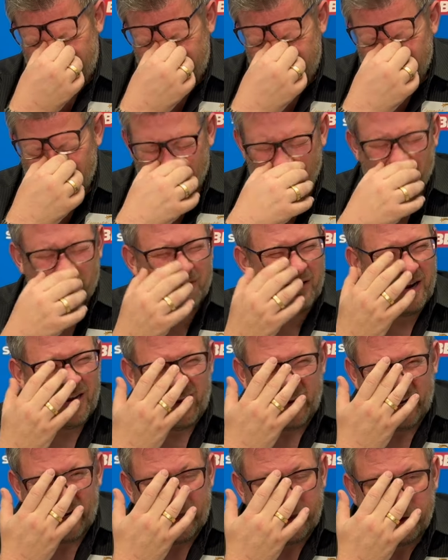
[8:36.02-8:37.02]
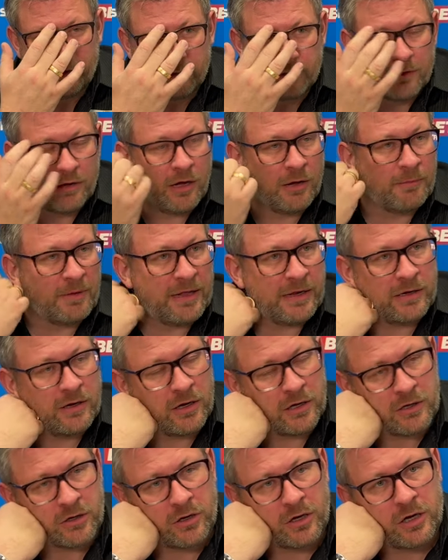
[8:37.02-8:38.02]
Not really. I mean,
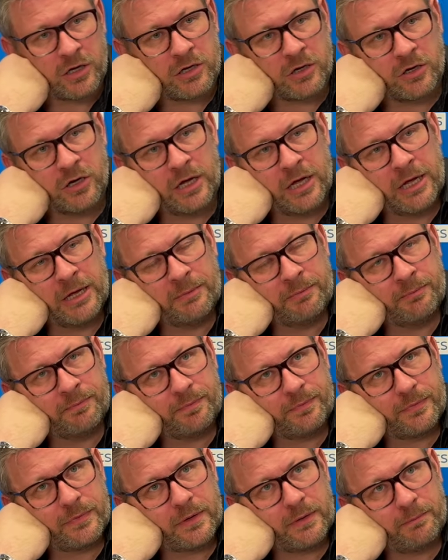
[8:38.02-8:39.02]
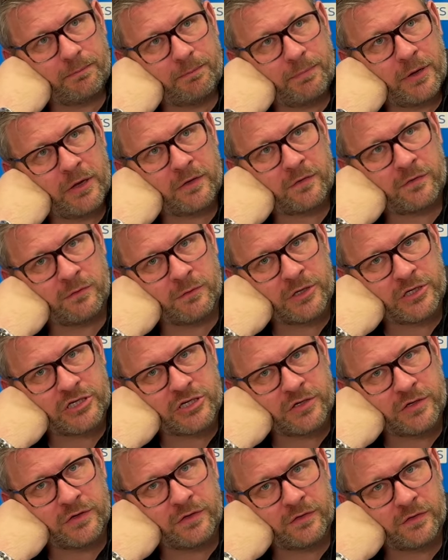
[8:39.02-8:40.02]
I got personal
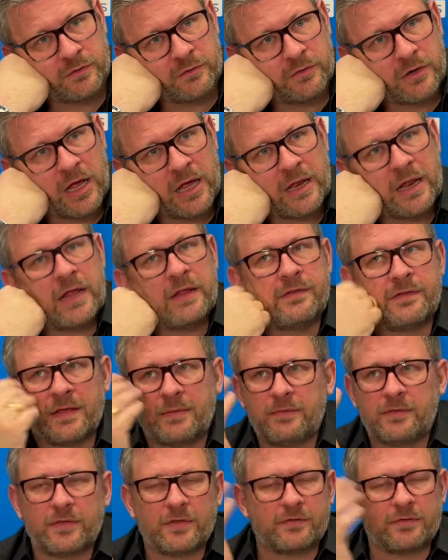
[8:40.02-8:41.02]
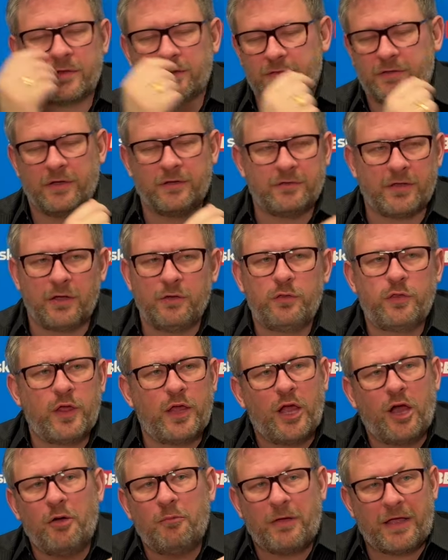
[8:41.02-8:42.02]
issues and so it's, don't
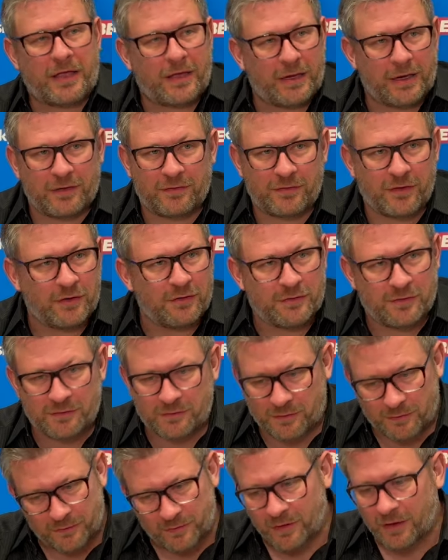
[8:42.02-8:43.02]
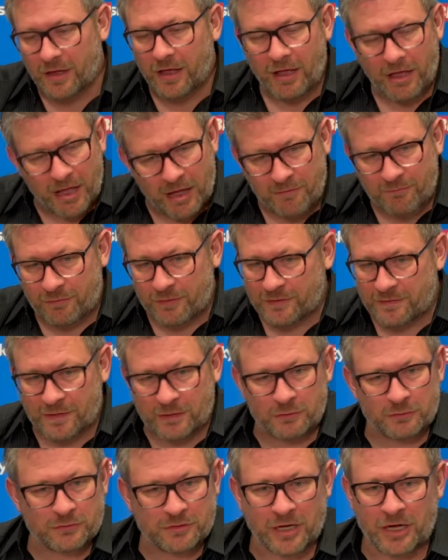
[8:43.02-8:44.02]
think I'm making excuses, because every
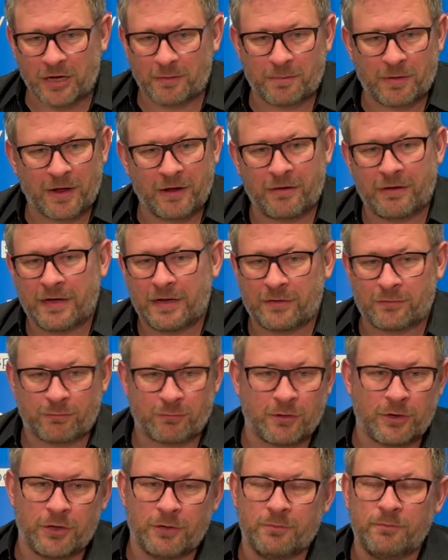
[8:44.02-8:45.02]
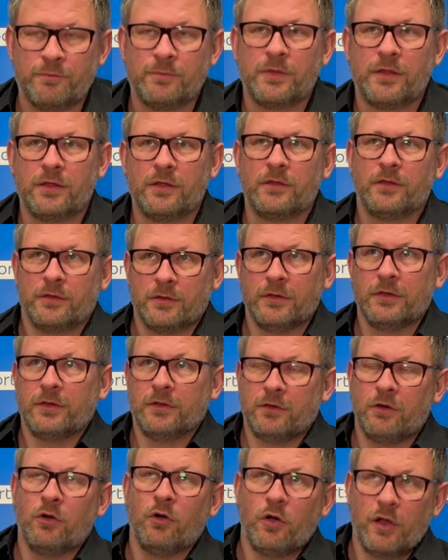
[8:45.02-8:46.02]
single dart player in this room
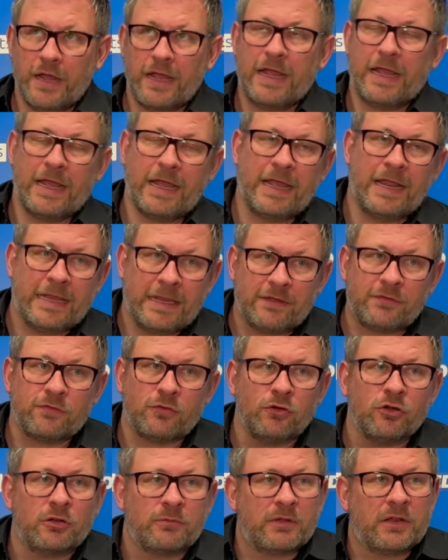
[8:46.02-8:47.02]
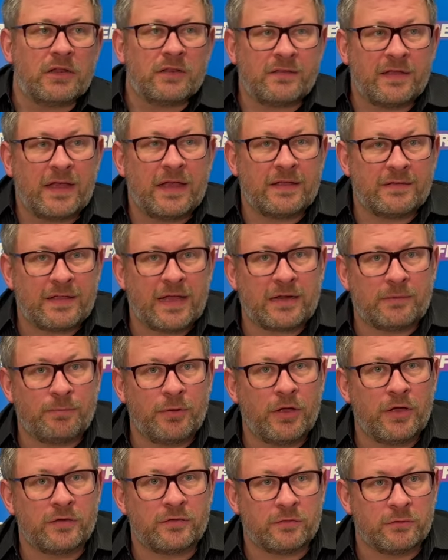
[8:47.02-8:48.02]
or in this tournament has had
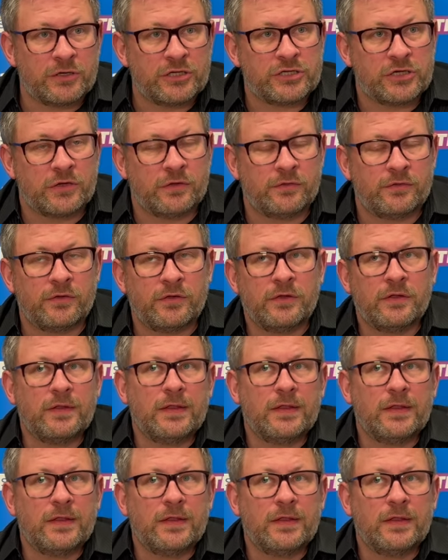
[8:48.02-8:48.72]
personal issues.